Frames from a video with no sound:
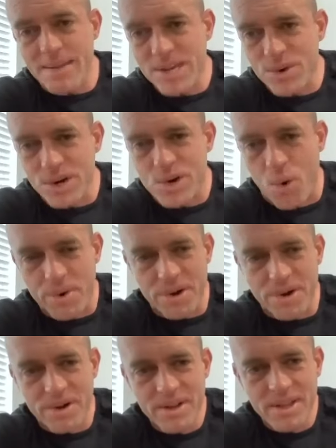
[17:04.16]
them into a
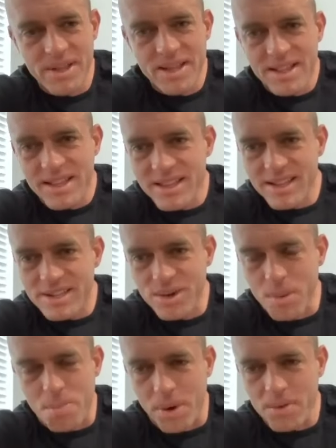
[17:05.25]
corner
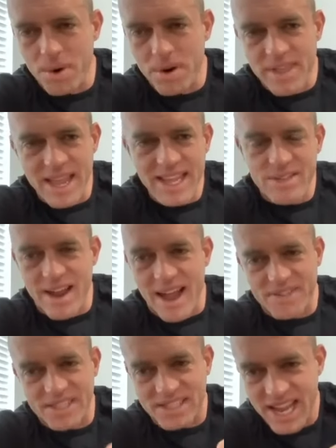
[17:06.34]
to a point where they either
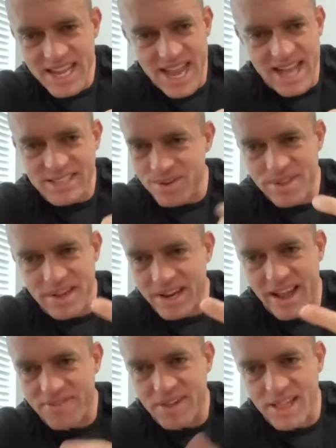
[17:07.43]
have to say yes or they're going
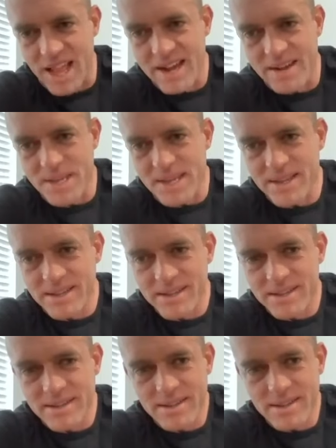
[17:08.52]
to have to lie to me
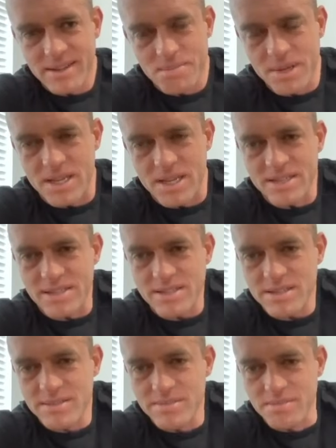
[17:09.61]

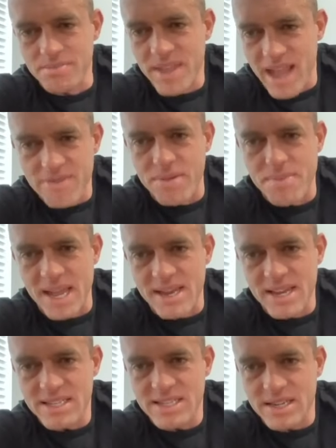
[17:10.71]
because every
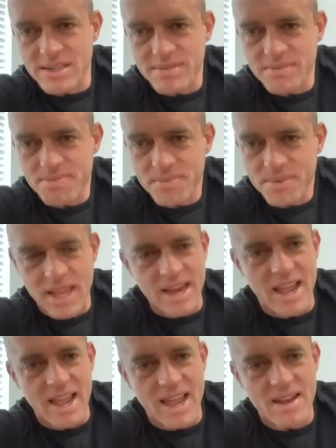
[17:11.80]
man needs it.
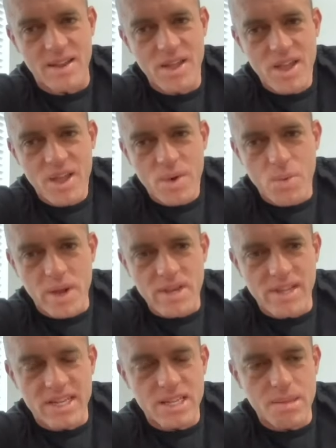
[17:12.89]
And and when
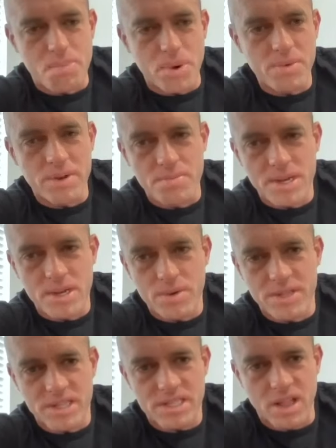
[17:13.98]
you get to the point where you've been
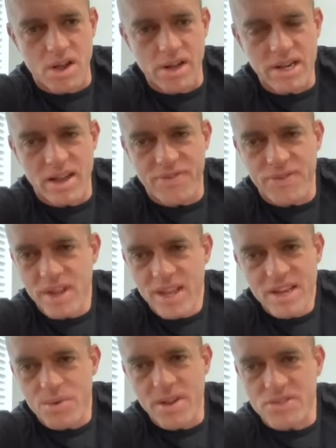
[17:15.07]
doing this long enough,
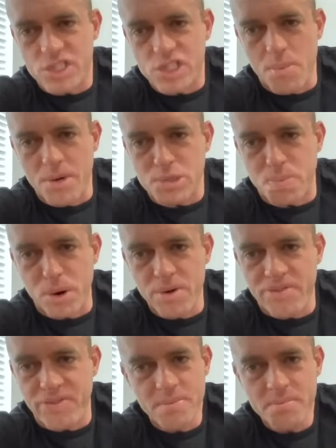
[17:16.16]
where you have so much
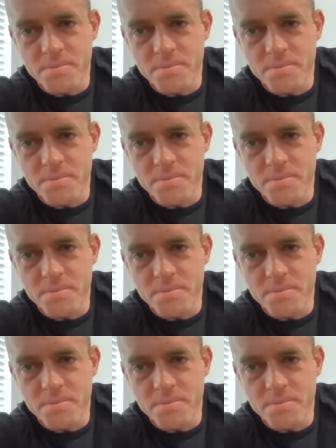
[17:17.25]
proof,